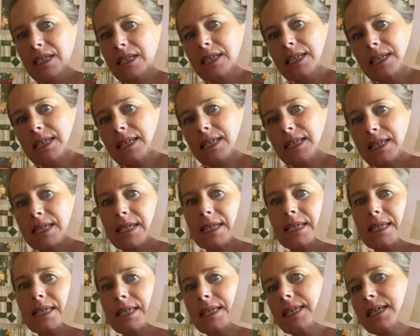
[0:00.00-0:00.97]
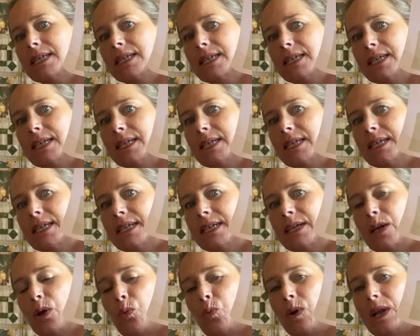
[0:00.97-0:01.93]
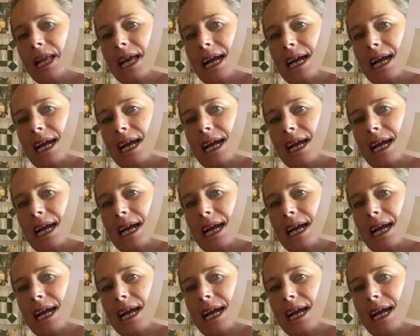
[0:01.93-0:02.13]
Da, da, da. Will it